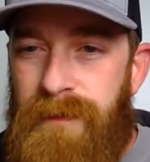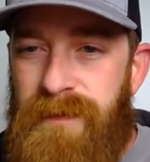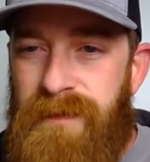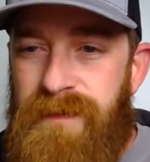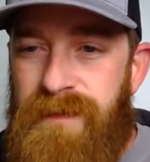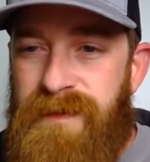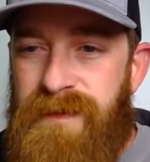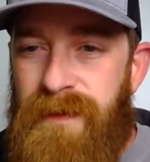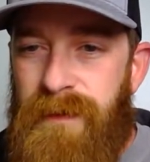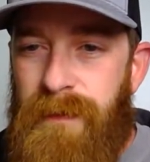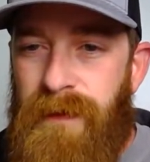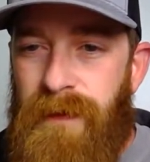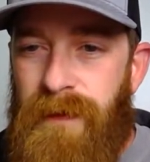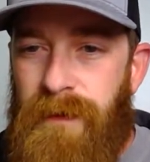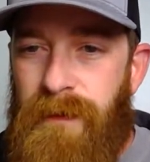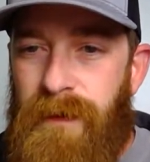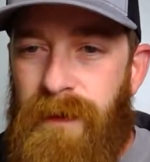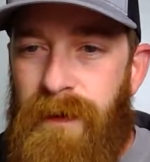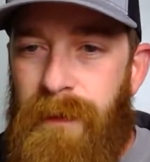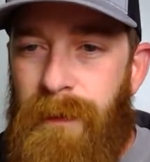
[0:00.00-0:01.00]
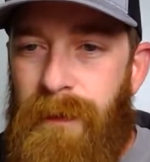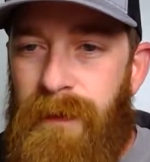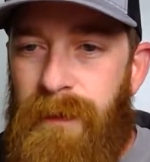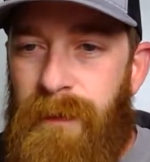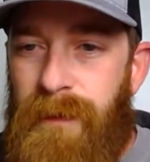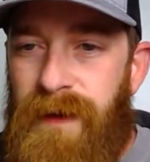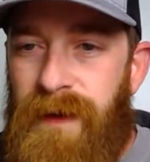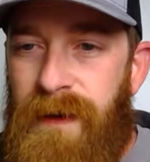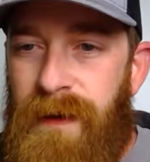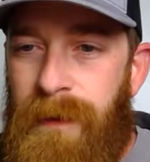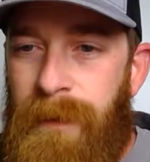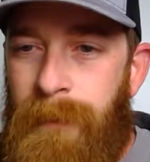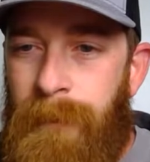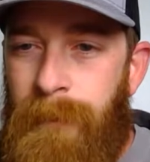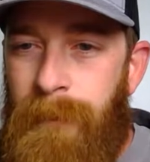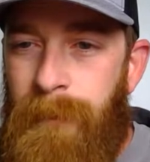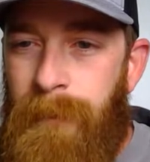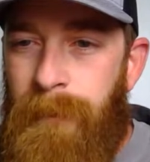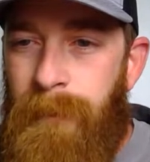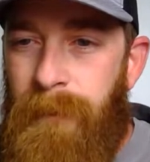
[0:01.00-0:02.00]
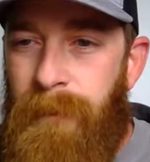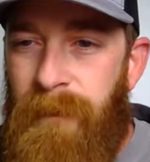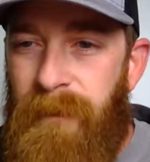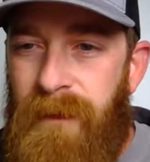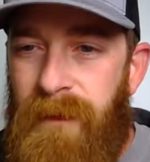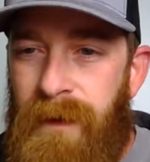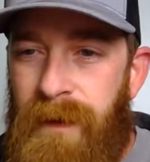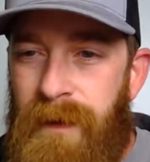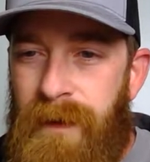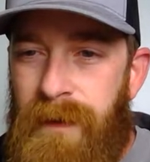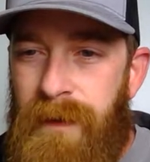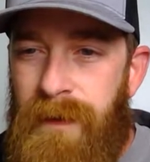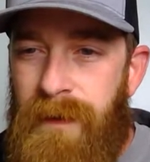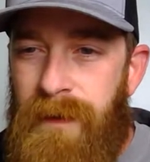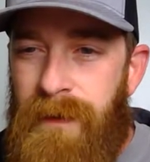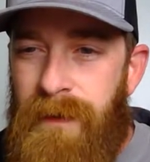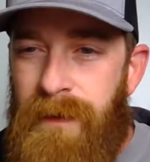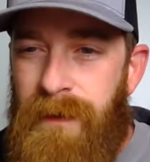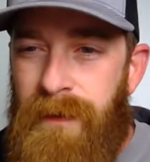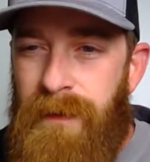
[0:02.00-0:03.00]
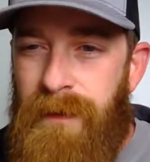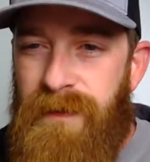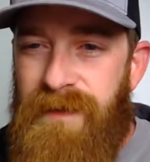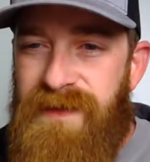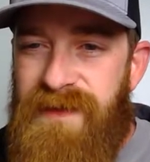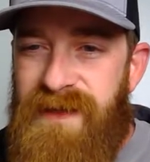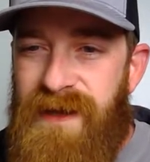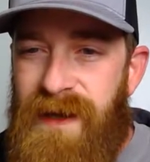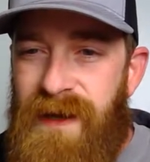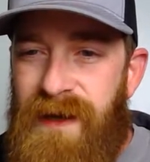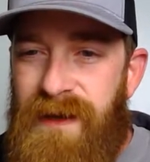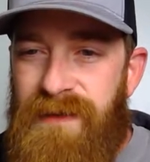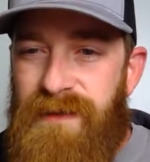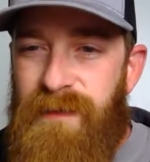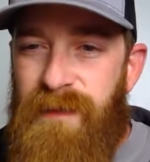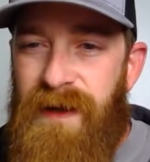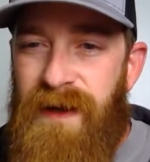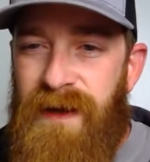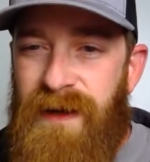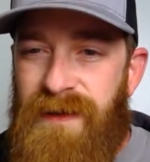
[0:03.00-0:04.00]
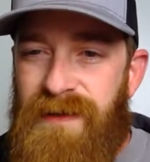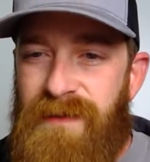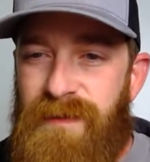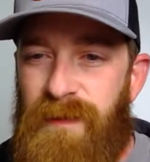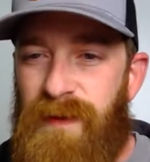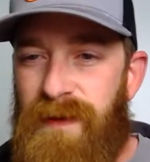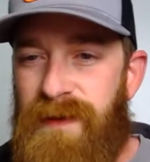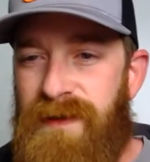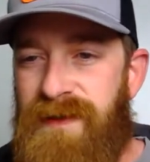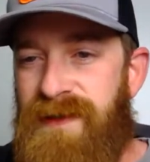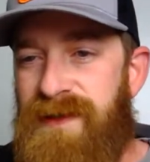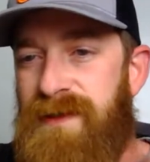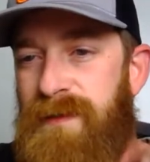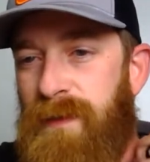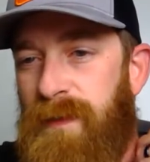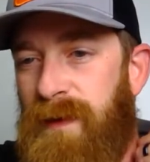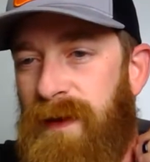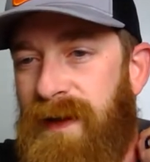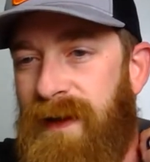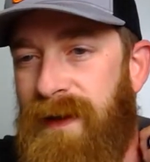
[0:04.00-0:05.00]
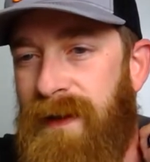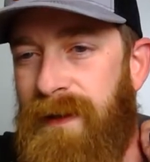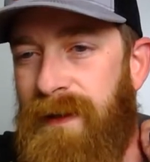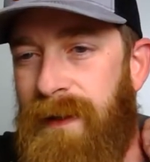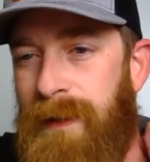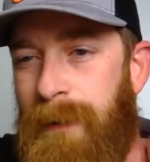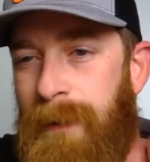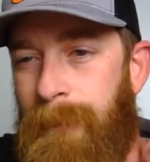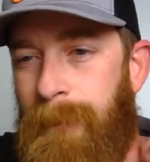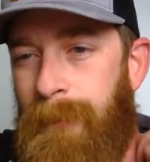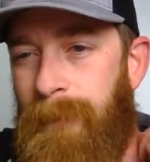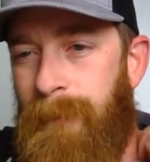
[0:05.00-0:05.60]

Stoney, agree with me. Dirty stash bag is pretty sweet.